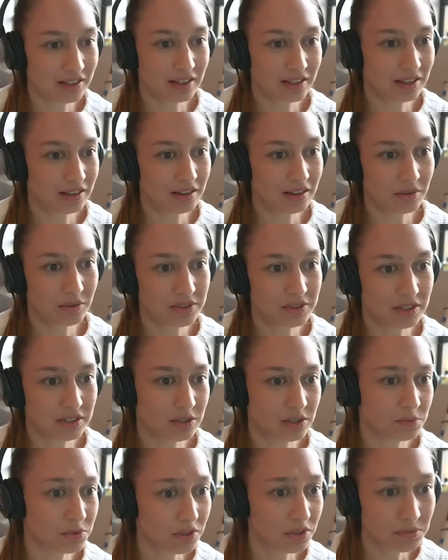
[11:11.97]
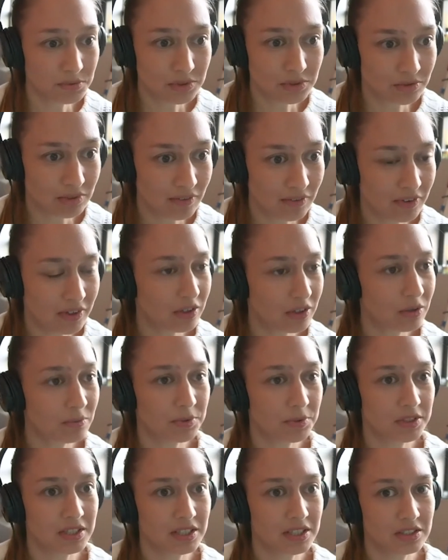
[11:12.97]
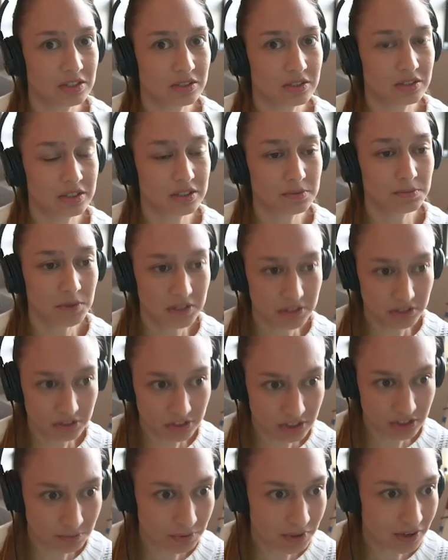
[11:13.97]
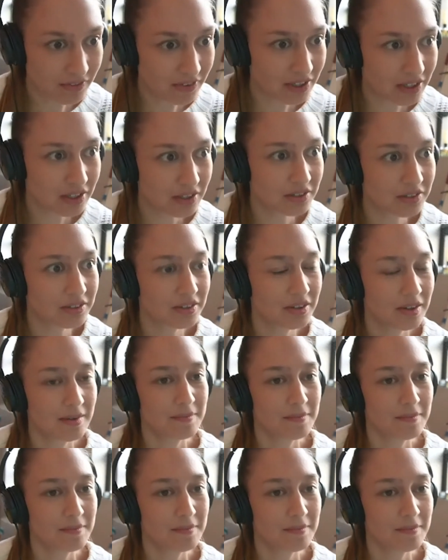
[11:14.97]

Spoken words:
Like there was a subscription revenue, potential sponsorship revenue,